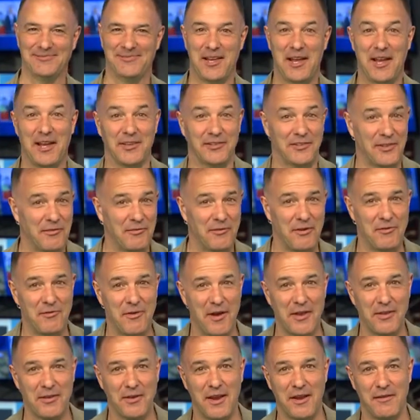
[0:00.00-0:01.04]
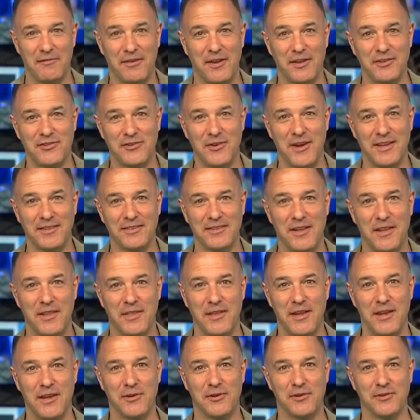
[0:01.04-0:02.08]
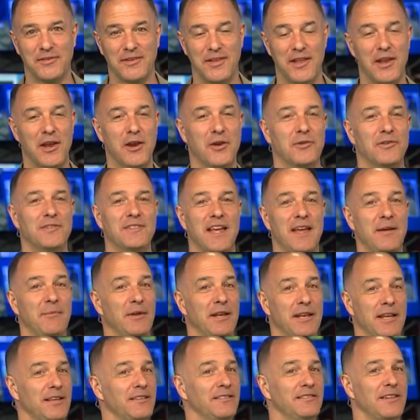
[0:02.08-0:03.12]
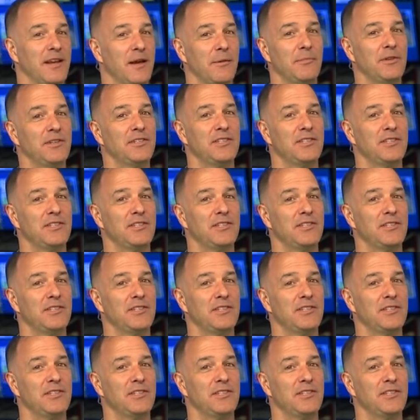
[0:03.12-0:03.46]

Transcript: Yes, if you'd rather not venture out to the theaters, the entertainment is coming